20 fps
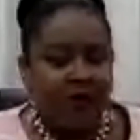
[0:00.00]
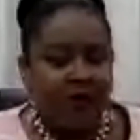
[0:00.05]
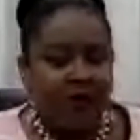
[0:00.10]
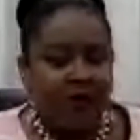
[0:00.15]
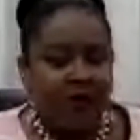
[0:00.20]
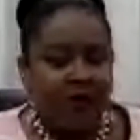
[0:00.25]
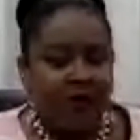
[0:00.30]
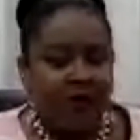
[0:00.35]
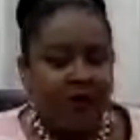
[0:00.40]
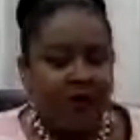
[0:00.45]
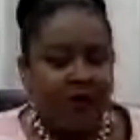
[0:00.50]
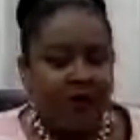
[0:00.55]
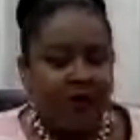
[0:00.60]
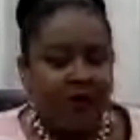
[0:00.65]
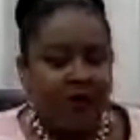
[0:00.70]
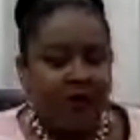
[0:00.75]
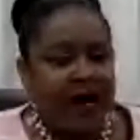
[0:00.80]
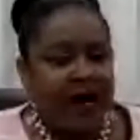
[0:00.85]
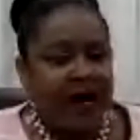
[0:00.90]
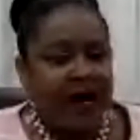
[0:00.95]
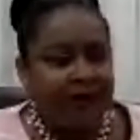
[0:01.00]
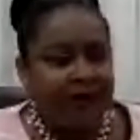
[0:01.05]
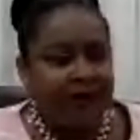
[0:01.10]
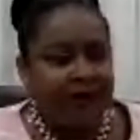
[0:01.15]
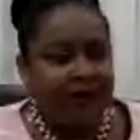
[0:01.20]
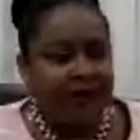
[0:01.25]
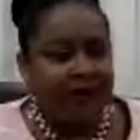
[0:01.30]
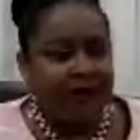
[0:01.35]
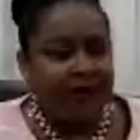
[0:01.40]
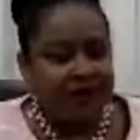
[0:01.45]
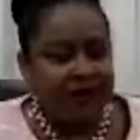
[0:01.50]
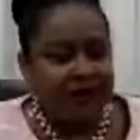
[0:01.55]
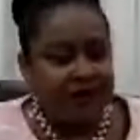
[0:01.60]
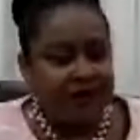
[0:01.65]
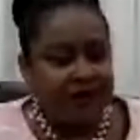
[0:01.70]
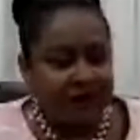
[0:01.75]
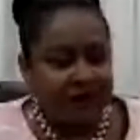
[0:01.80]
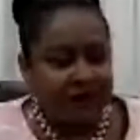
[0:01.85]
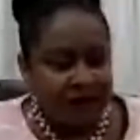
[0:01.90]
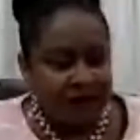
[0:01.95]
Then we have the, the,
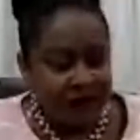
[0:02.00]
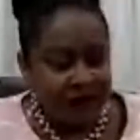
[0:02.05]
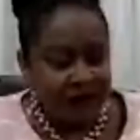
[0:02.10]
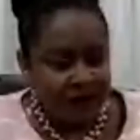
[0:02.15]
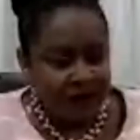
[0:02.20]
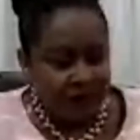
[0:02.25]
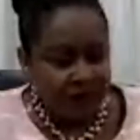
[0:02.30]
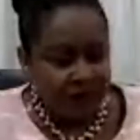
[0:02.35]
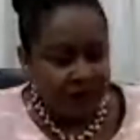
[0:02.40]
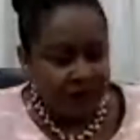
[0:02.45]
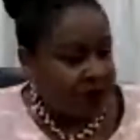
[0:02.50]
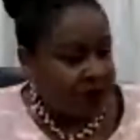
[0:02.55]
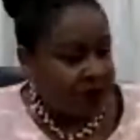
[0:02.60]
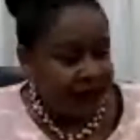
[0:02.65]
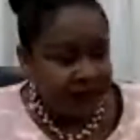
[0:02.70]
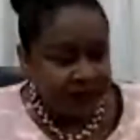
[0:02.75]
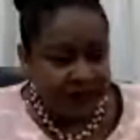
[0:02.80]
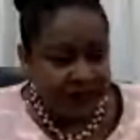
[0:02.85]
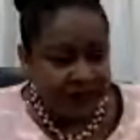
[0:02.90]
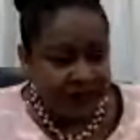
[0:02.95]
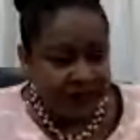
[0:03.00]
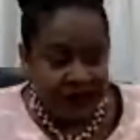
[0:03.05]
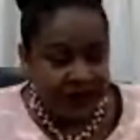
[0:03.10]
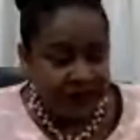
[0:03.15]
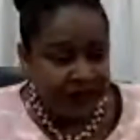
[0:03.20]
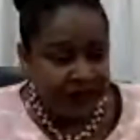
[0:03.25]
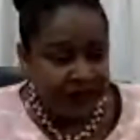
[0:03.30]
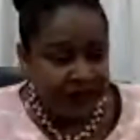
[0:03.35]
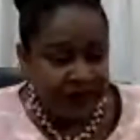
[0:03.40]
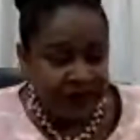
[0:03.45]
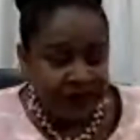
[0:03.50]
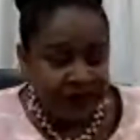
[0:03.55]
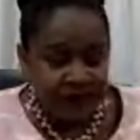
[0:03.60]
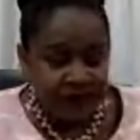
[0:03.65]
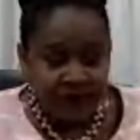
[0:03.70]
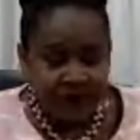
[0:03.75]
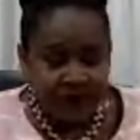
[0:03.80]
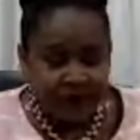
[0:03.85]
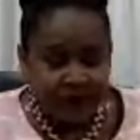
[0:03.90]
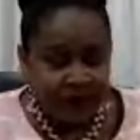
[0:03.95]
the, the we already said
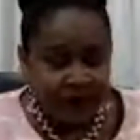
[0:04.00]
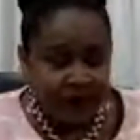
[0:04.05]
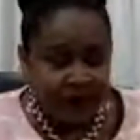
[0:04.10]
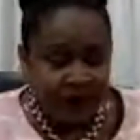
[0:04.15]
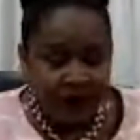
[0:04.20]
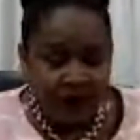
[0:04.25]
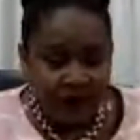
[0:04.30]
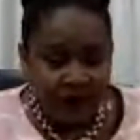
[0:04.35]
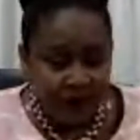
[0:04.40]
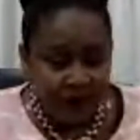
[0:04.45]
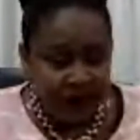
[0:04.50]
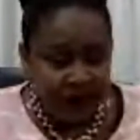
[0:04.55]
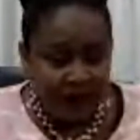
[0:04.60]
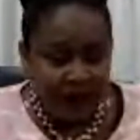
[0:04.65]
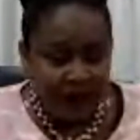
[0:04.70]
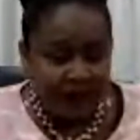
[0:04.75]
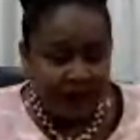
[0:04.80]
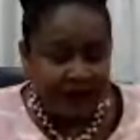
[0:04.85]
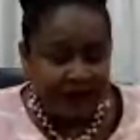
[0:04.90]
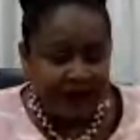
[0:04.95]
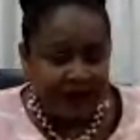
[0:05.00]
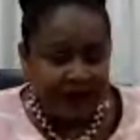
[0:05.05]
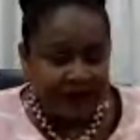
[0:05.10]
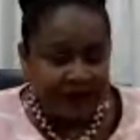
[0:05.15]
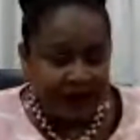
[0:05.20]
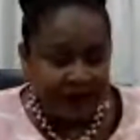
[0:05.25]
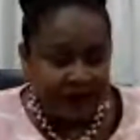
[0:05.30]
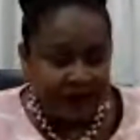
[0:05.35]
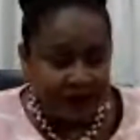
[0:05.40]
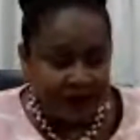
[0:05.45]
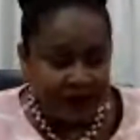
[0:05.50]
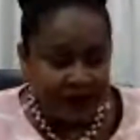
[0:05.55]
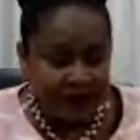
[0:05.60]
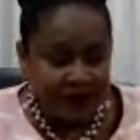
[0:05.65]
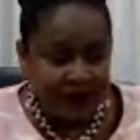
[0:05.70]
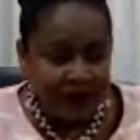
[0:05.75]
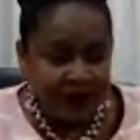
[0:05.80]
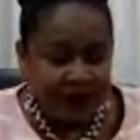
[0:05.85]
the, the hurricanes, etc.